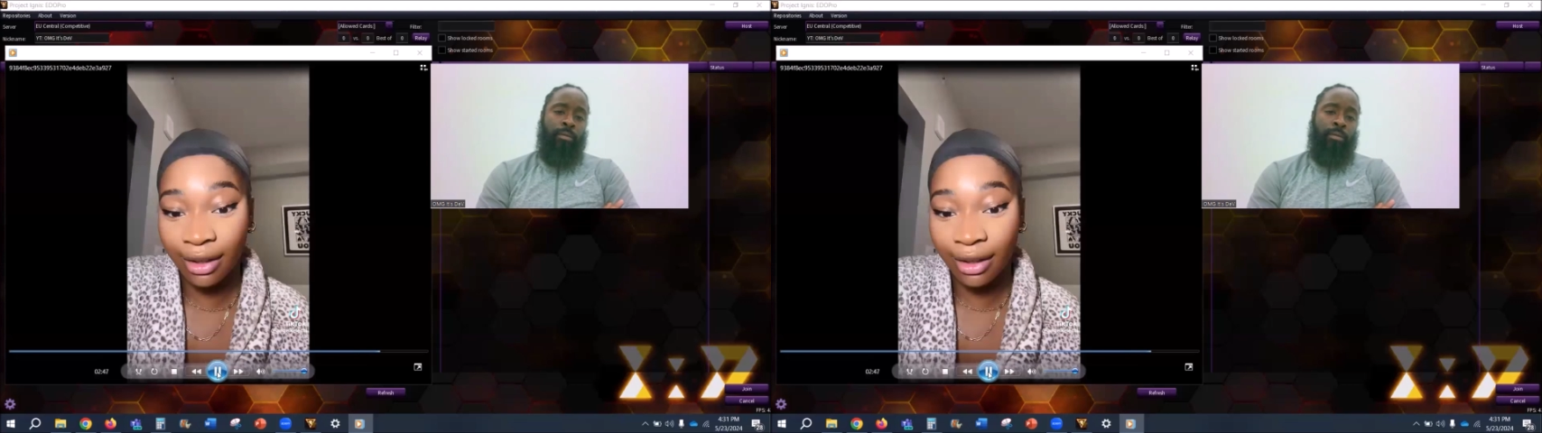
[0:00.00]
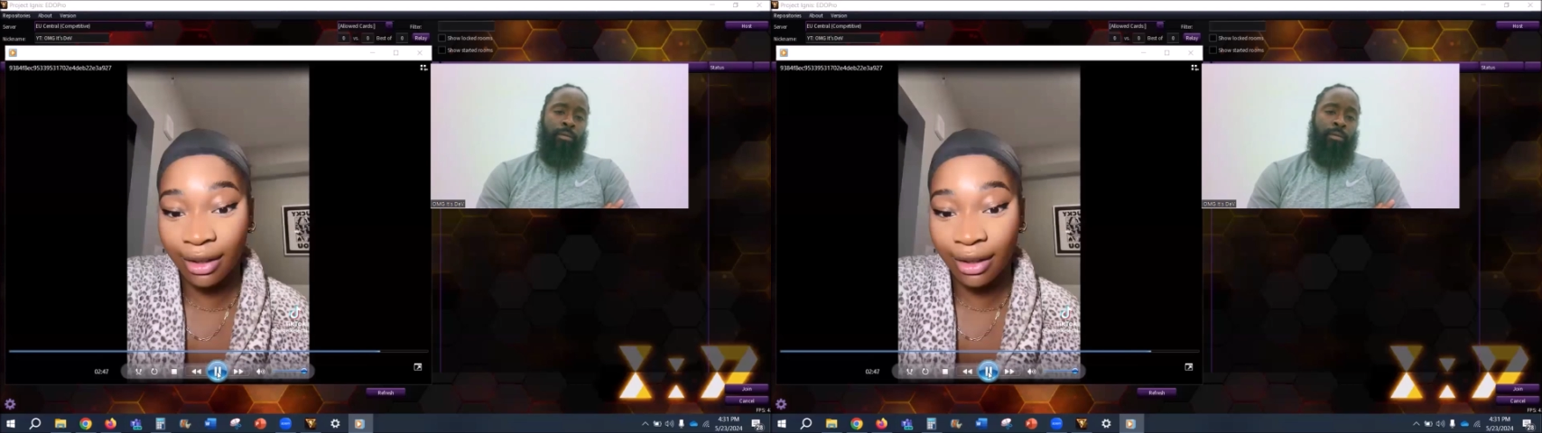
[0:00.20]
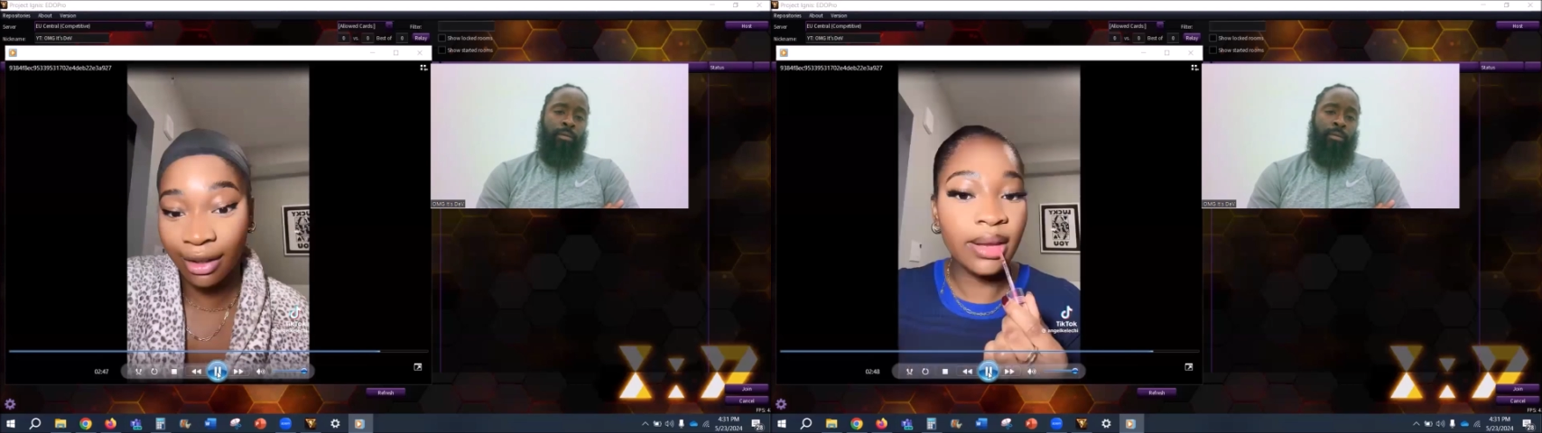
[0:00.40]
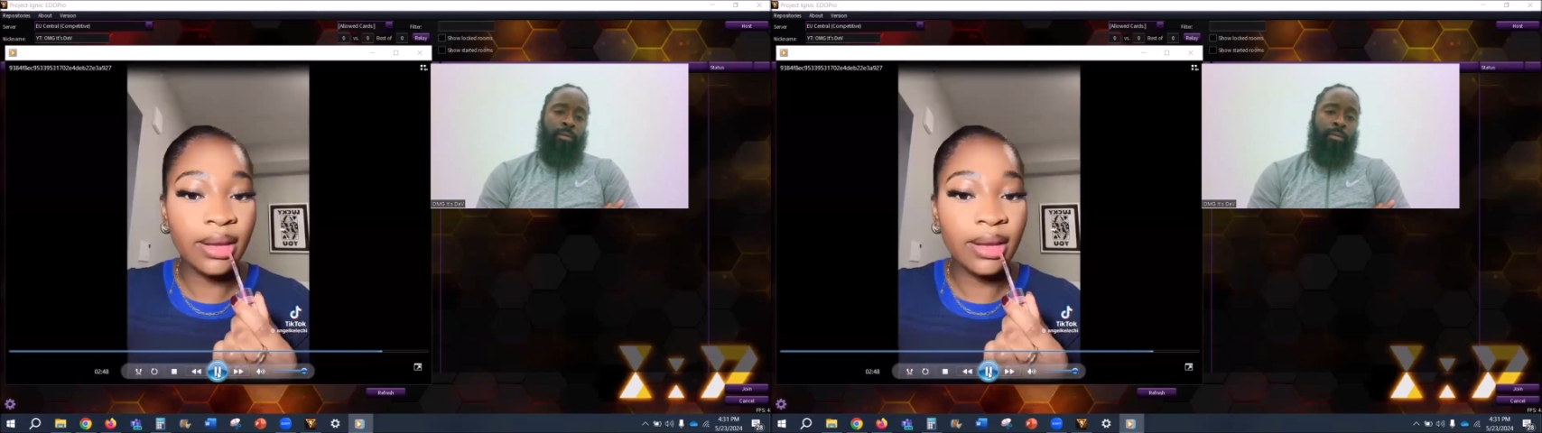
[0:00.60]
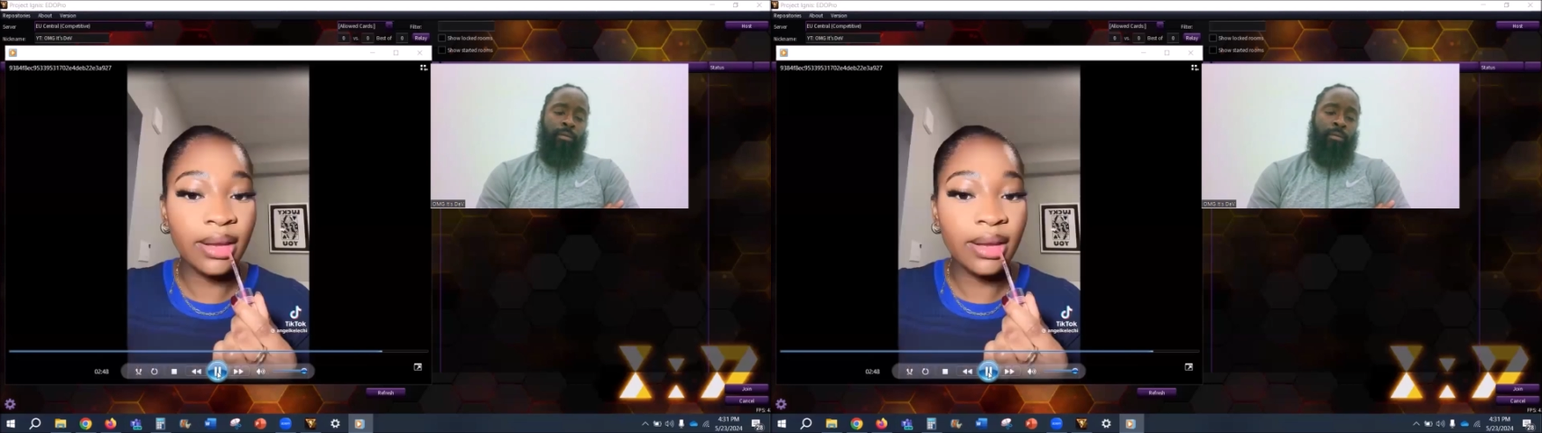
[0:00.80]

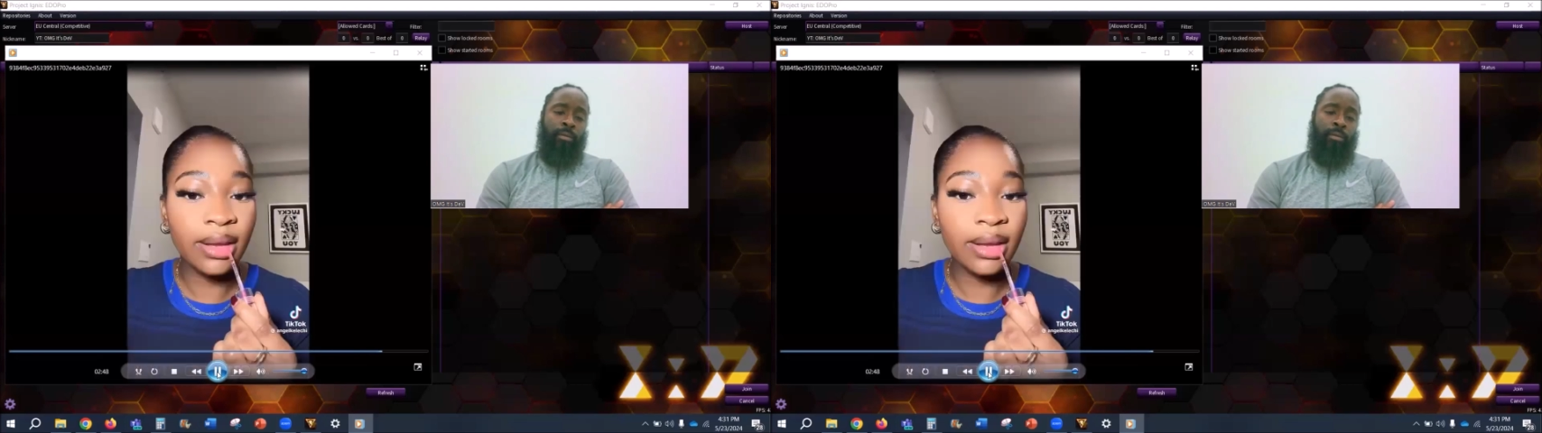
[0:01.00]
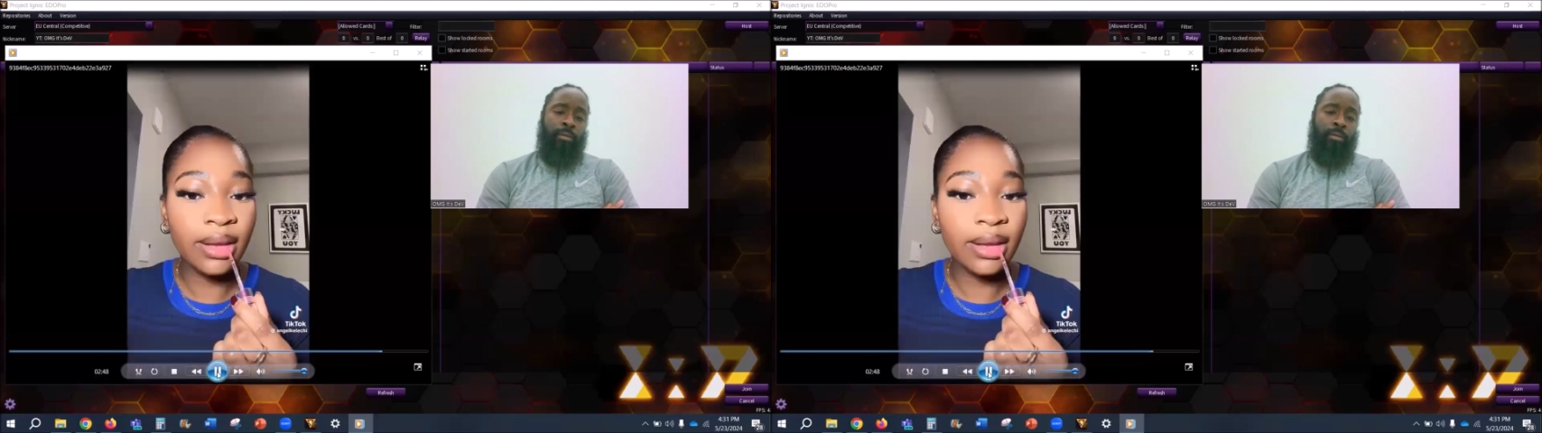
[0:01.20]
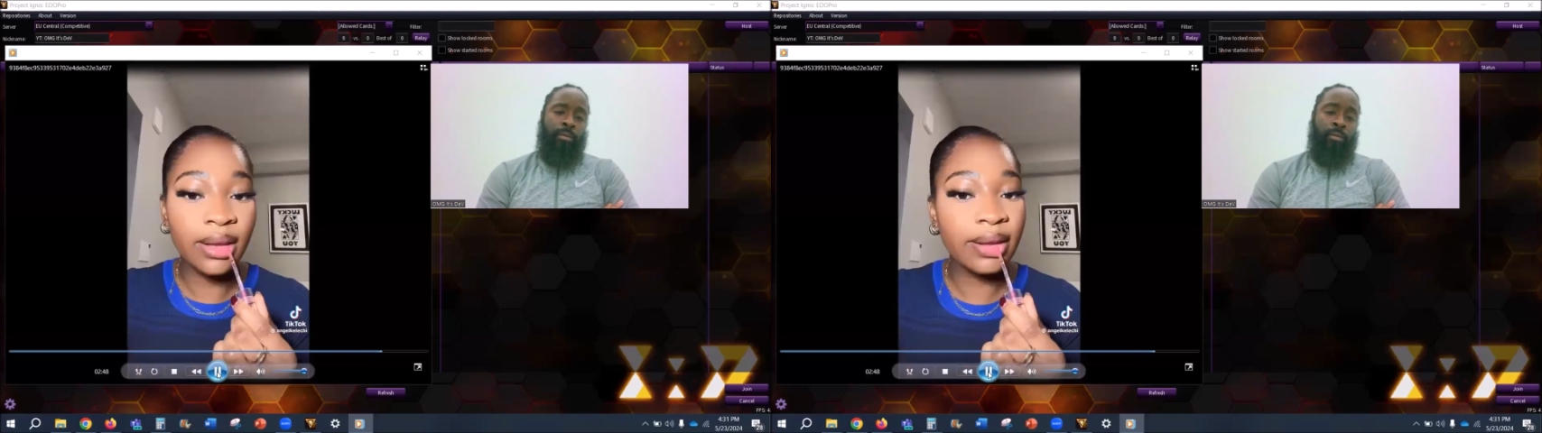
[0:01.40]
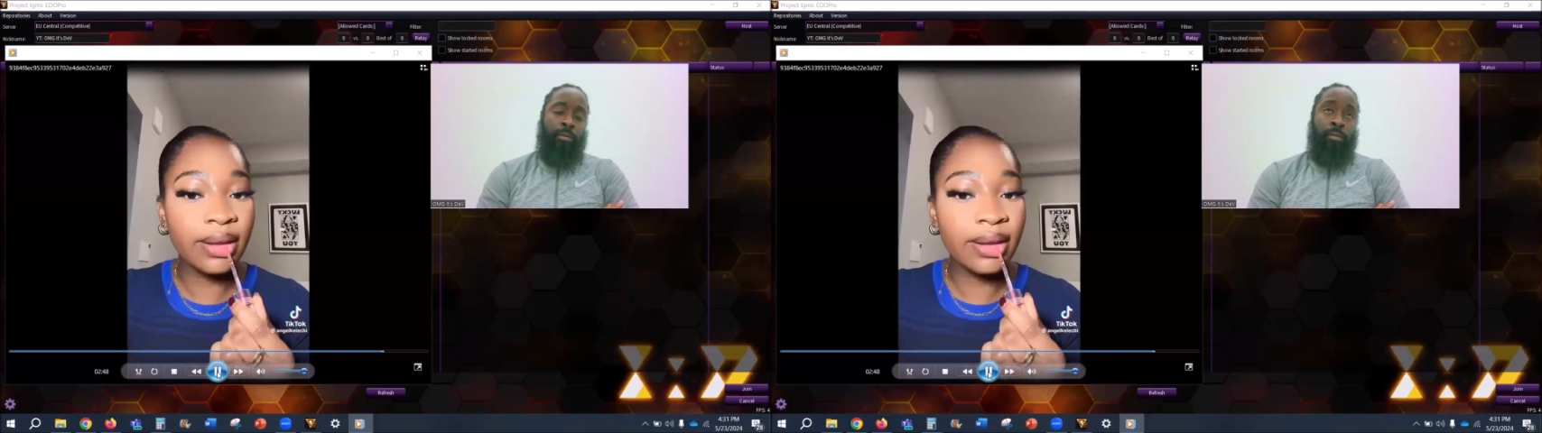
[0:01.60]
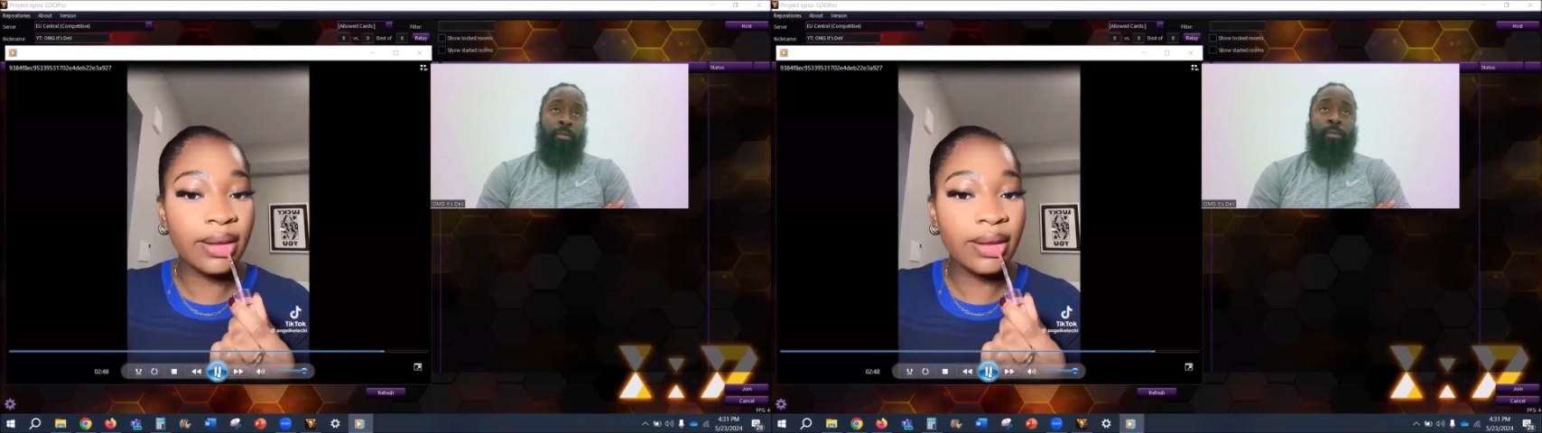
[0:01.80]
(no one is talking)